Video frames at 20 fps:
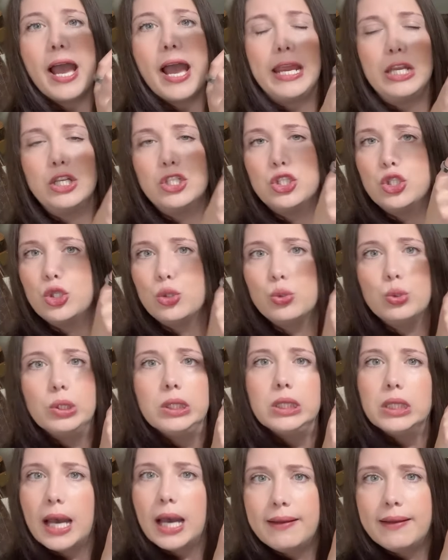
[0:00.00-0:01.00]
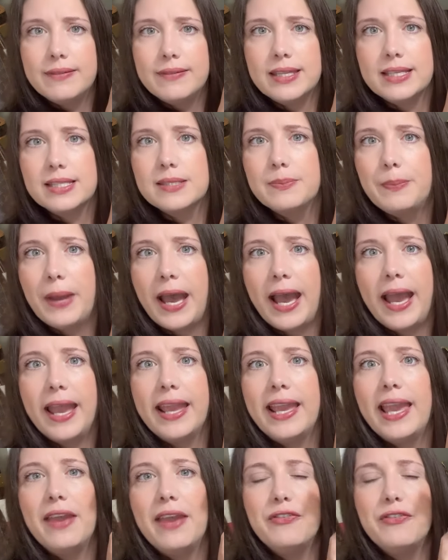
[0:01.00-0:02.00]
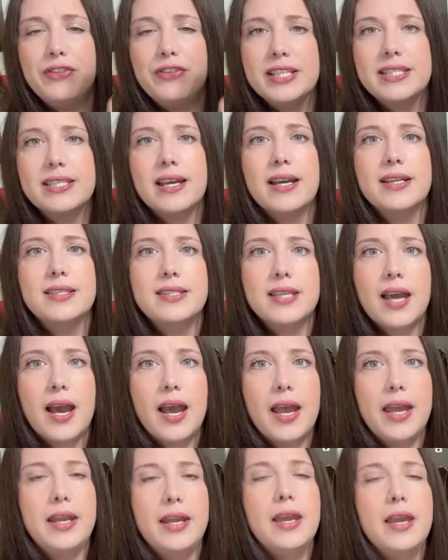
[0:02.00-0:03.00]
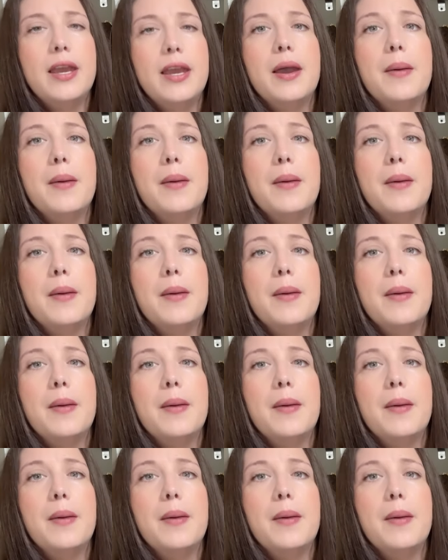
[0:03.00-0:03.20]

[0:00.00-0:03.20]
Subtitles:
I do love this bag. It fits a ton.